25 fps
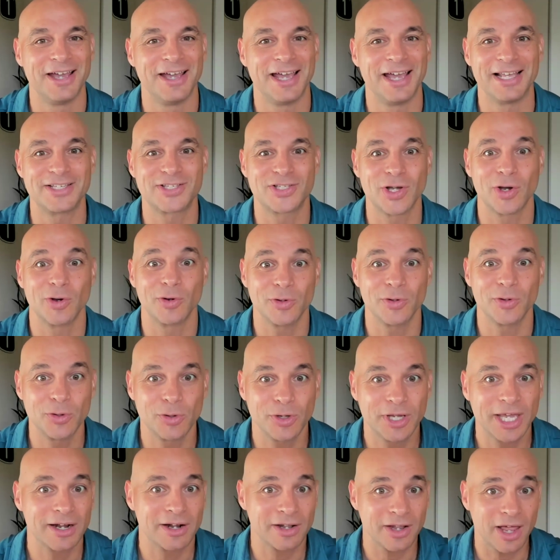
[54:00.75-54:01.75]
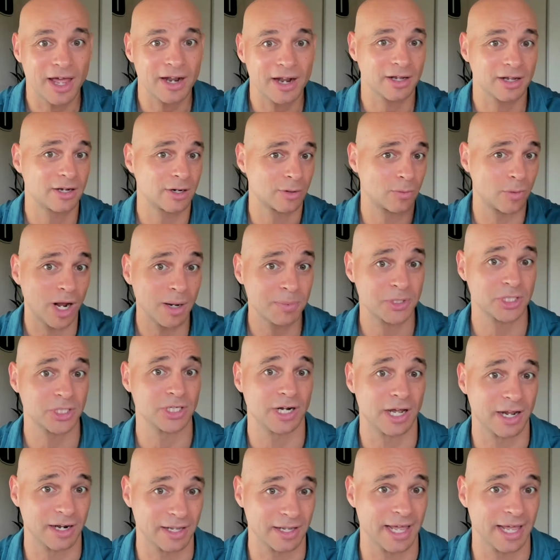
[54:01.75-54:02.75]
And so you get a lot of
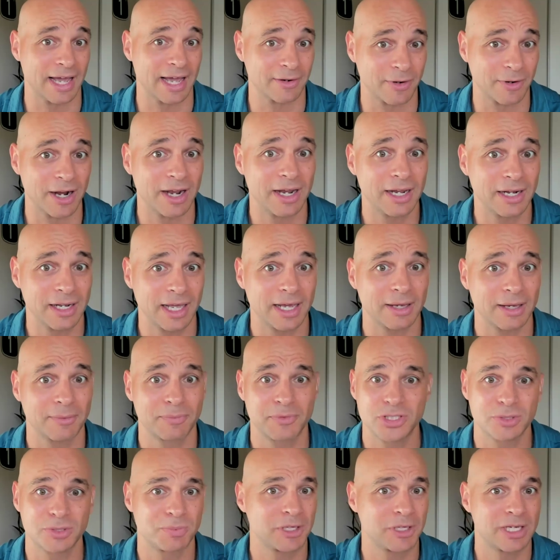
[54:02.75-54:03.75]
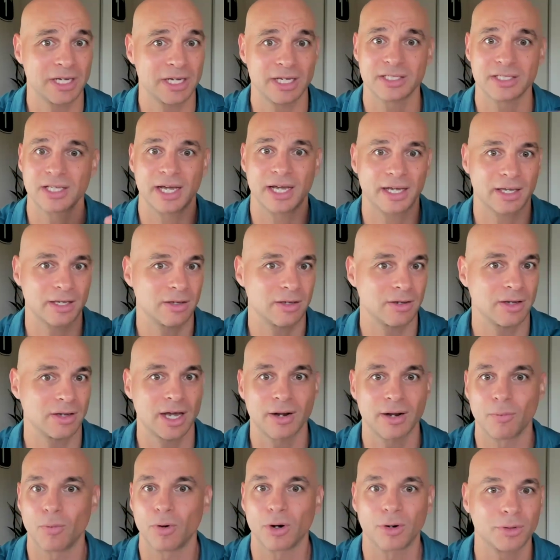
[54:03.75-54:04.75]
corruption that, right? Like, just because like you
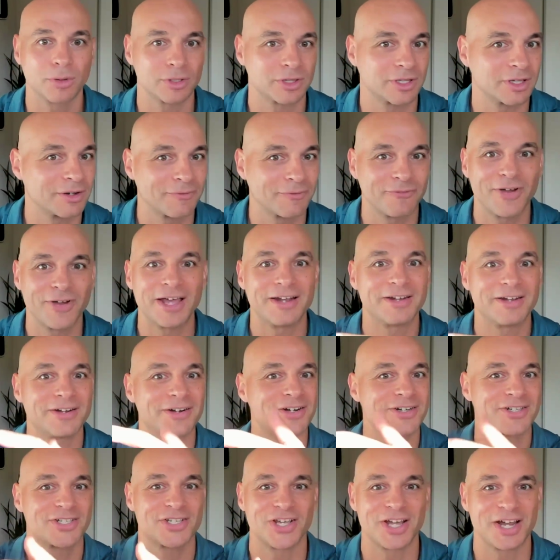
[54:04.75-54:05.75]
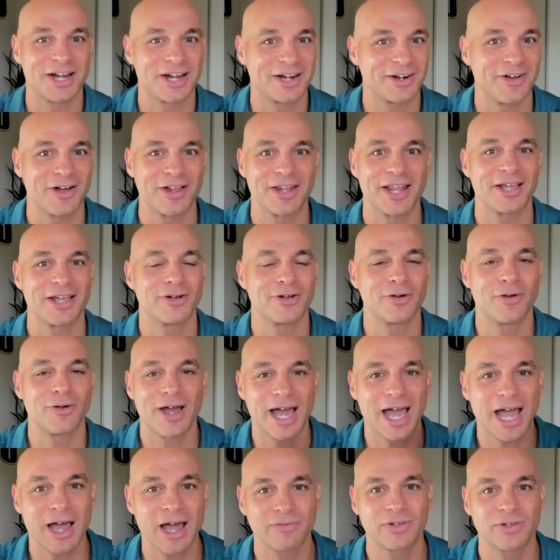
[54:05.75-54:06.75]
got to work with the vendors there and all that, you don't
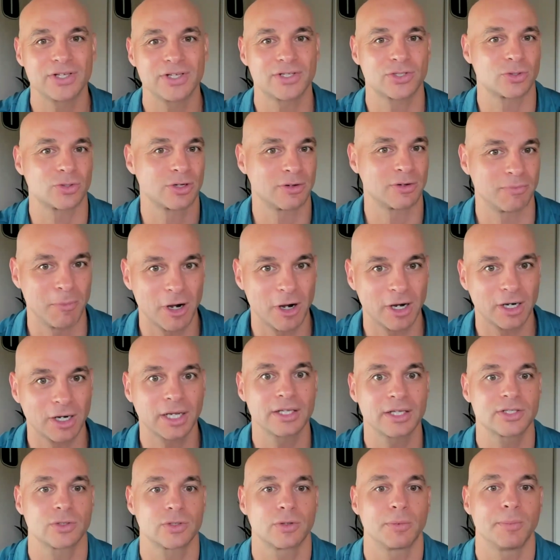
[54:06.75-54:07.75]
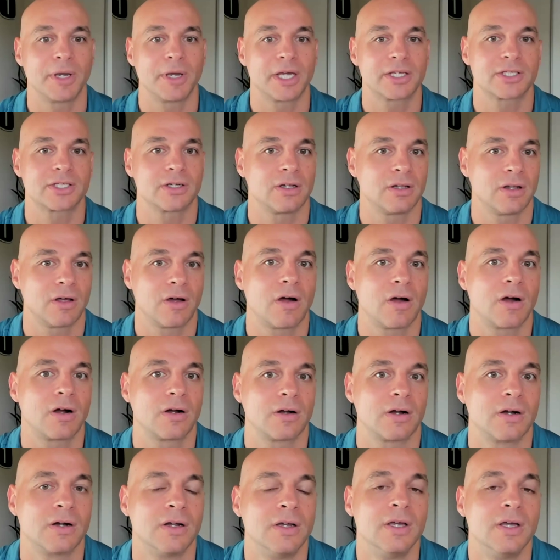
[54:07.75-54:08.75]
have this sort of market, so it makes it a little
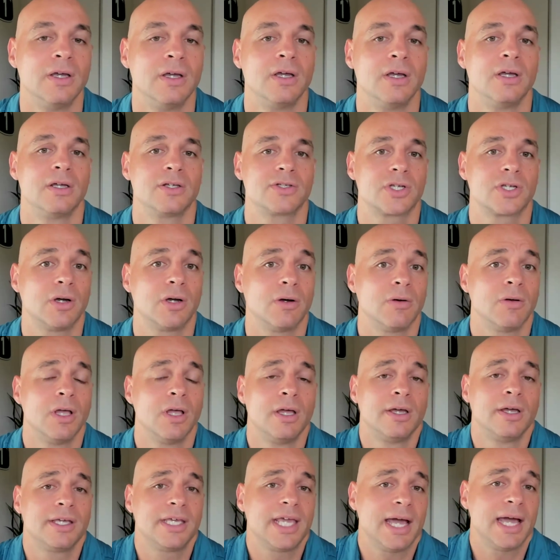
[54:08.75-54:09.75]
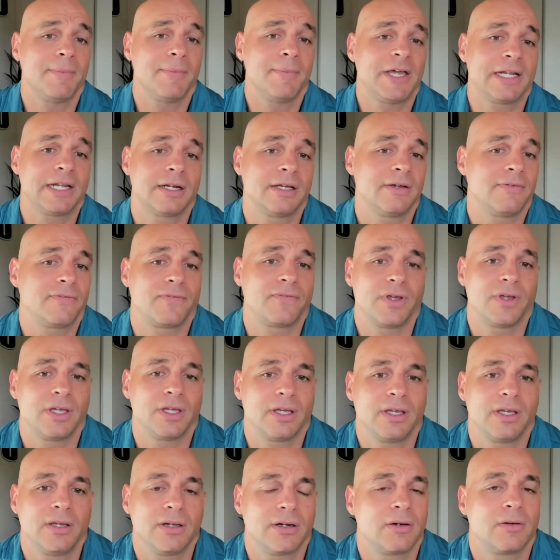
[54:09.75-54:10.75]
harder. So yeah, man,
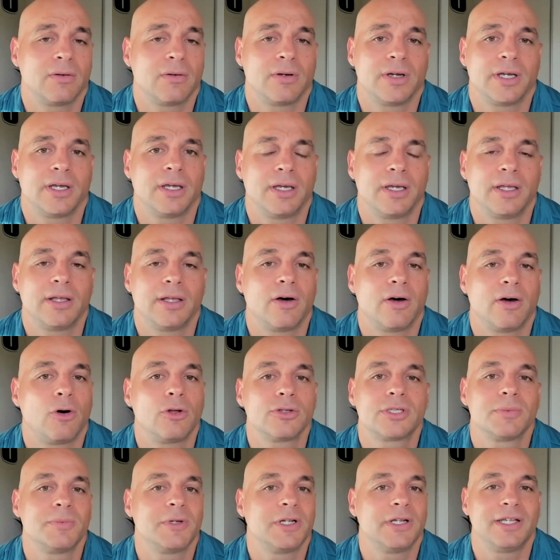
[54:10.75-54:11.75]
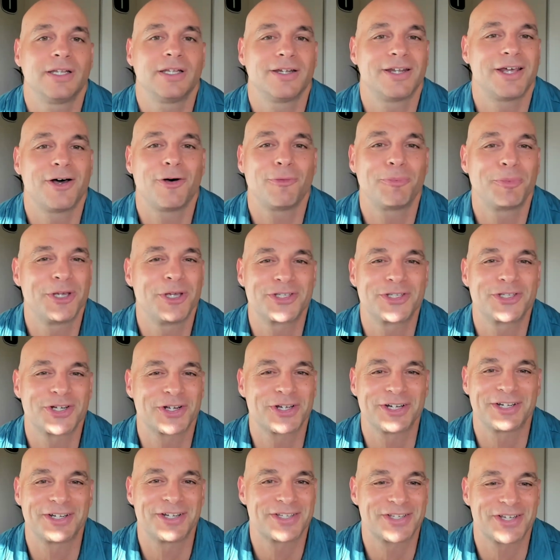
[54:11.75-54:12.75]
ultimately the LPs are
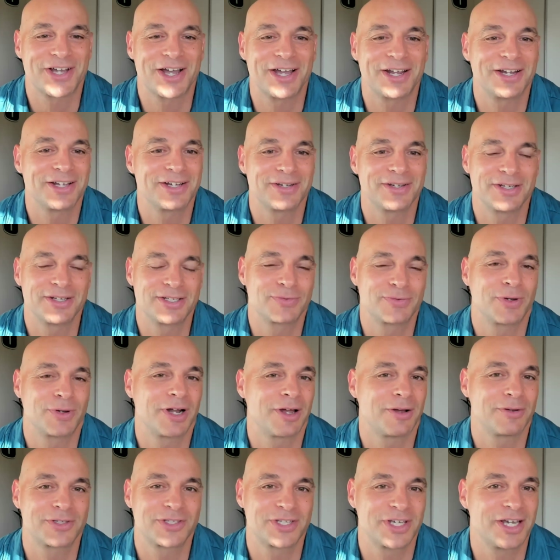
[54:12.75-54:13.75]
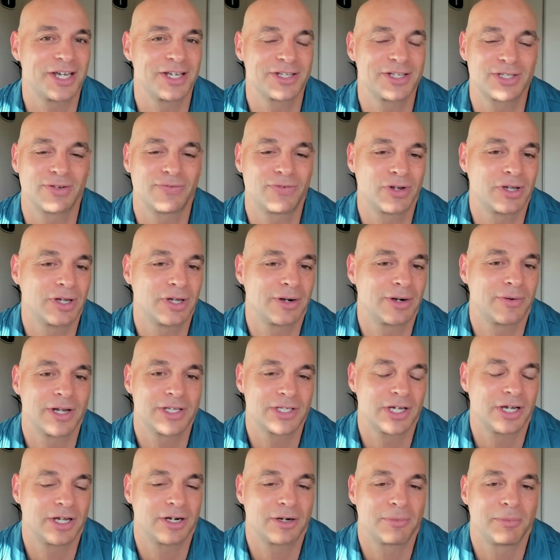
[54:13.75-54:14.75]
going to decide it, is what I would say. So if you're going to
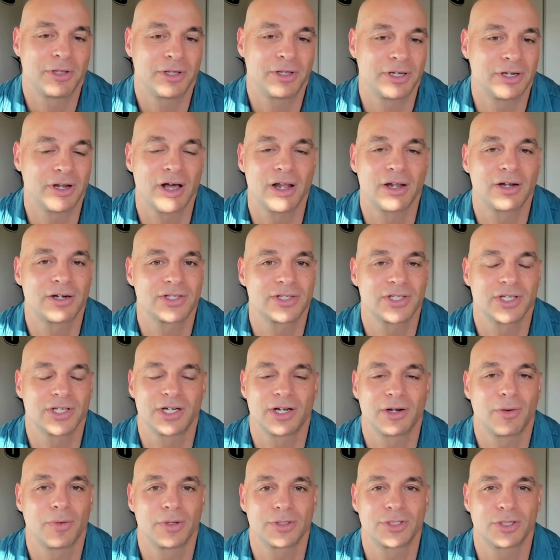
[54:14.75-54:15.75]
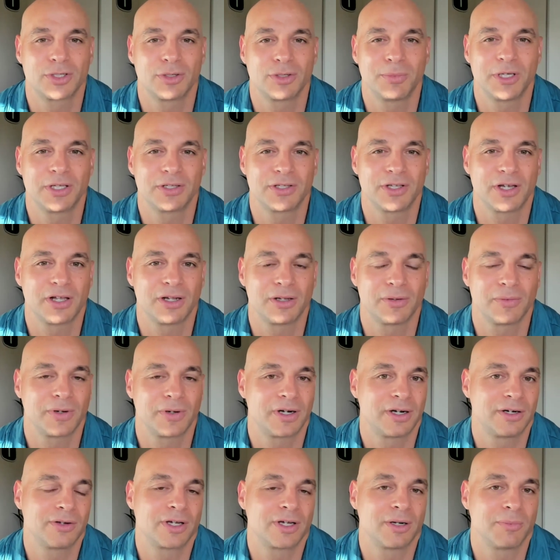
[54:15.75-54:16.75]
raise $100 million and they don't want you to be in
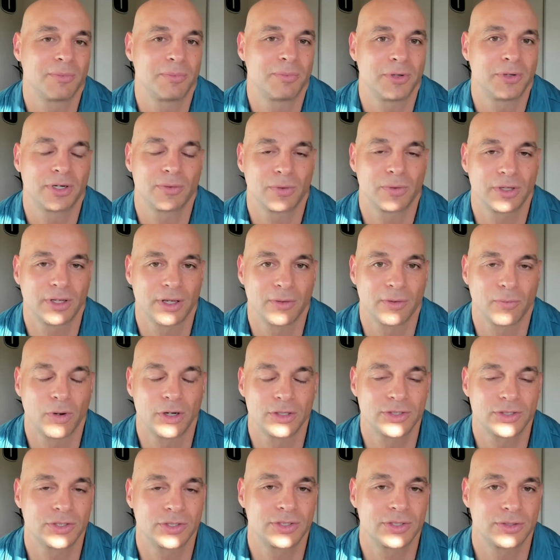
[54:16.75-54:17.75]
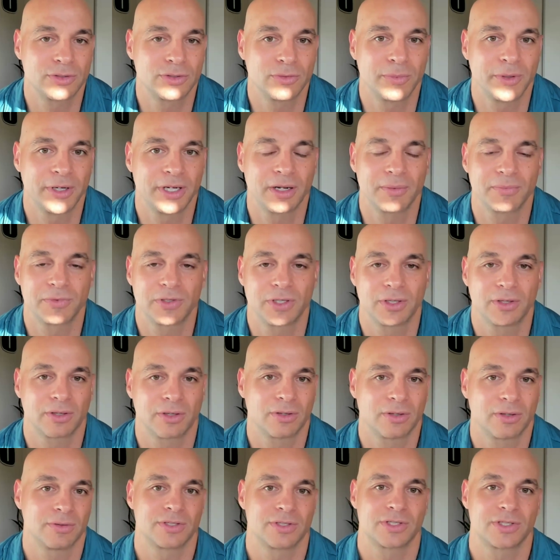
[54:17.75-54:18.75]
Delaware, you're going to put it where they want you to. But I'm
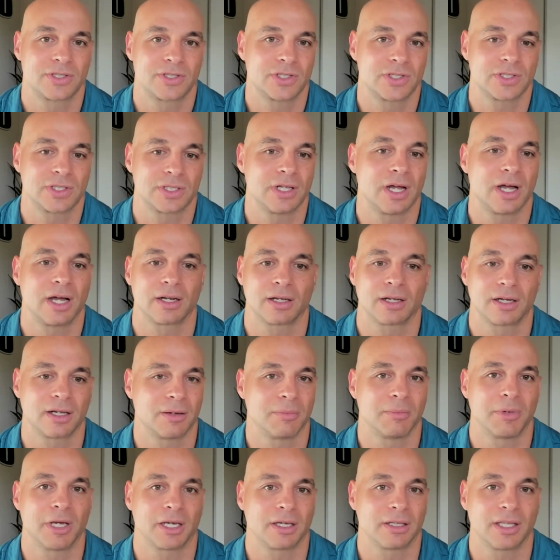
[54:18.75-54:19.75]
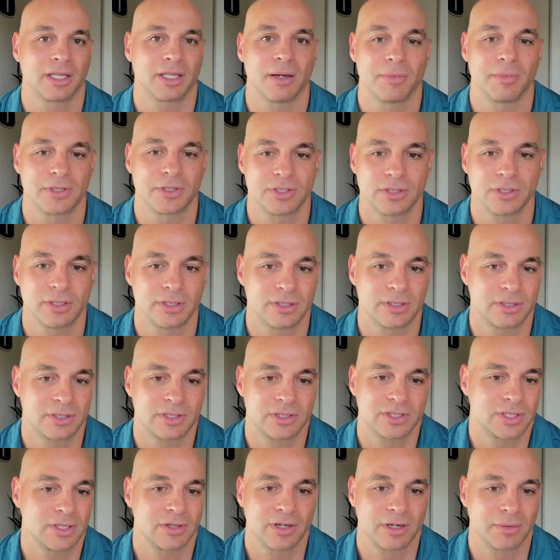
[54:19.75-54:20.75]
telling you, it's just not going to make it that much.
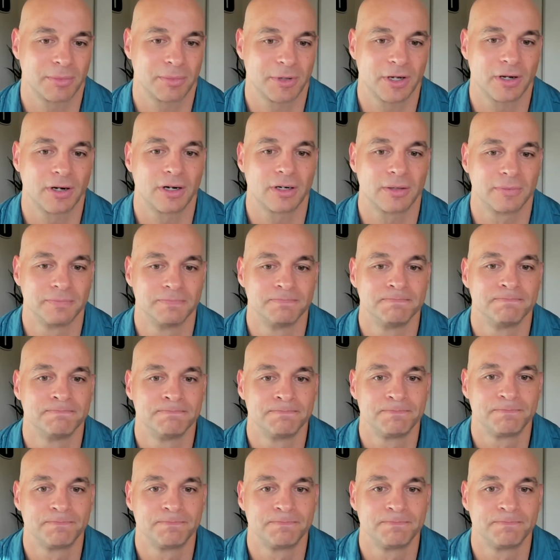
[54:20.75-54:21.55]
It's still going to be hard.